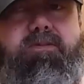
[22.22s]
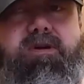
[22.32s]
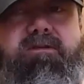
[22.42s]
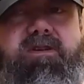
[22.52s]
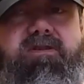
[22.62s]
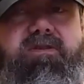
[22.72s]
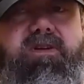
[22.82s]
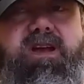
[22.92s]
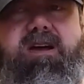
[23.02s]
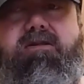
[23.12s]
previous
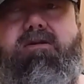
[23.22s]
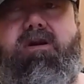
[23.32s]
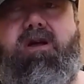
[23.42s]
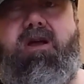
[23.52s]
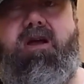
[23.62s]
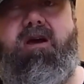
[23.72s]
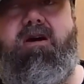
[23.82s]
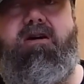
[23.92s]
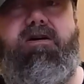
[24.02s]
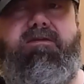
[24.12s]
video,
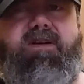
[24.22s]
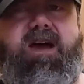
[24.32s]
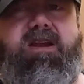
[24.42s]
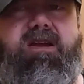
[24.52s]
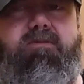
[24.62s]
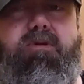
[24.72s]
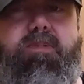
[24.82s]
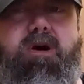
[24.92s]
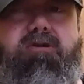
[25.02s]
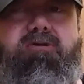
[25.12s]
I've had a number of
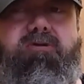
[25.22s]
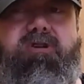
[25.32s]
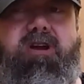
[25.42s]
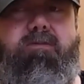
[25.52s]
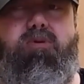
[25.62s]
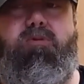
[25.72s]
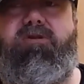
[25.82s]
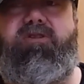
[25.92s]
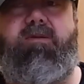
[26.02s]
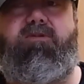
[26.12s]
parcels turn up all at
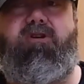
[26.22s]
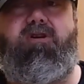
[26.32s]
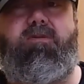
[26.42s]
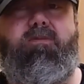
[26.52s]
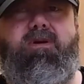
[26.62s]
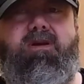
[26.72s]
the same time.